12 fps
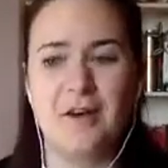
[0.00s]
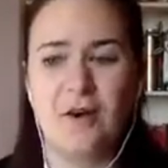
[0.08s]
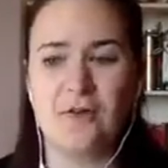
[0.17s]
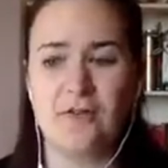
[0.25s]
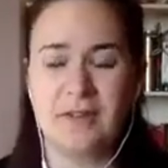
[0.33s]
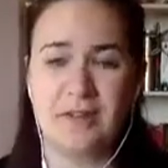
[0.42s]

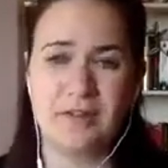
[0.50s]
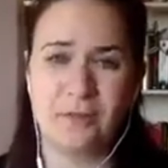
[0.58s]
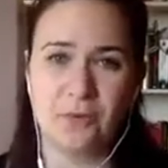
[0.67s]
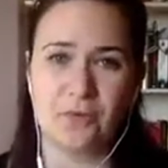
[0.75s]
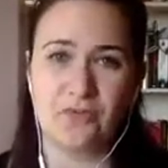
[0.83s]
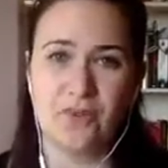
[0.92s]
Obviously,
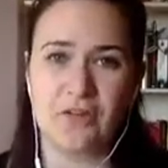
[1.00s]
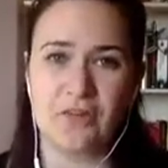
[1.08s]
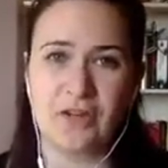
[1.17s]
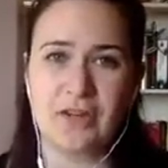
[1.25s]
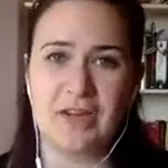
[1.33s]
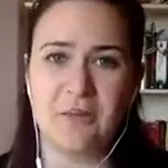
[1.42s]
schools
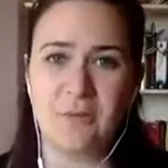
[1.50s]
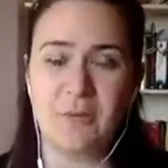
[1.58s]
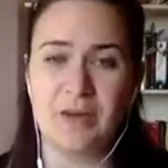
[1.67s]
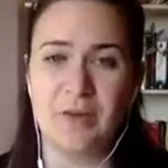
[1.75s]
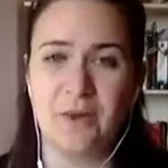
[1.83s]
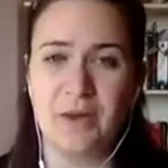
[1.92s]
generally will
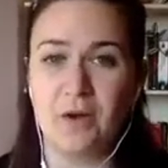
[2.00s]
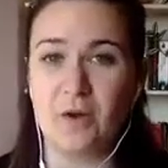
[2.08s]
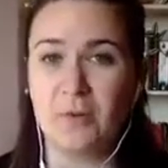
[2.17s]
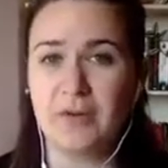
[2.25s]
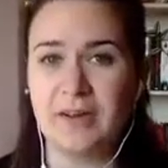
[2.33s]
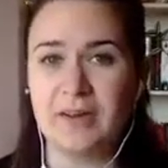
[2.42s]
be quite
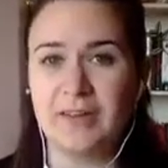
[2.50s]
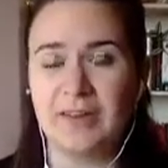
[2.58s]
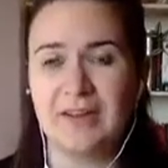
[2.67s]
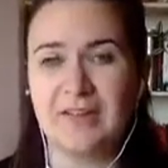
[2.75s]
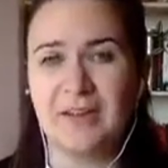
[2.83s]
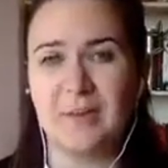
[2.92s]
accommodating
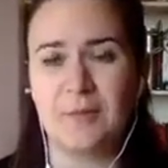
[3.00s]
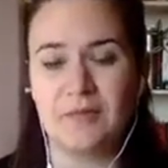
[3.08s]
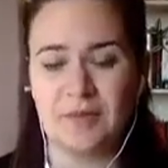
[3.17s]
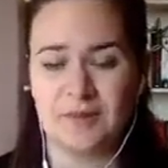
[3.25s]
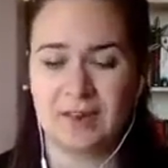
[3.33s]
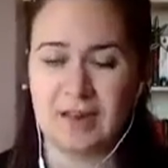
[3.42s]
in terms of
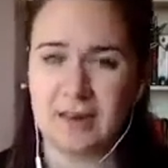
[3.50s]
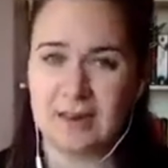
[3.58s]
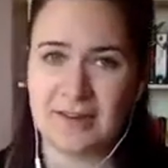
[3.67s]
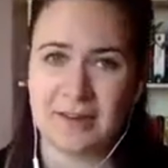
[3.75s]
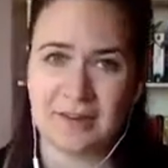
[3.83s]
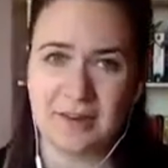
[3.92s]

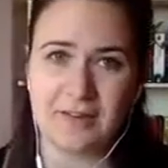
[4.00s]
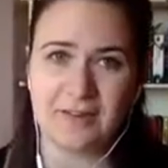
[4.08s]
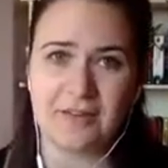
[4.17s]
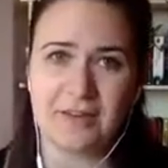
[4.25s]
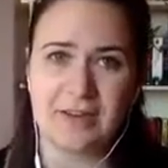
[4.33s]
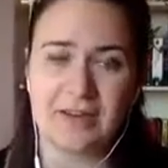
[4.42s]
extending deadlines
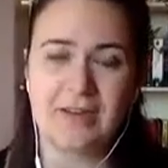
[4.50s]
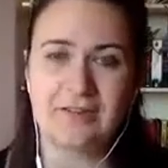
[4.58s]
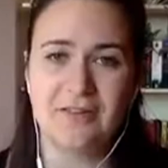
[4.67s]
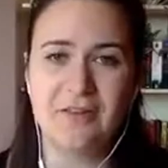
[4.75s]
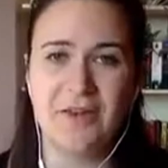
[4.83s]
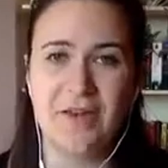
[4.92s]
if they need
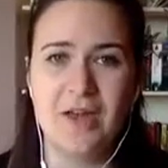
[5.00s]
to,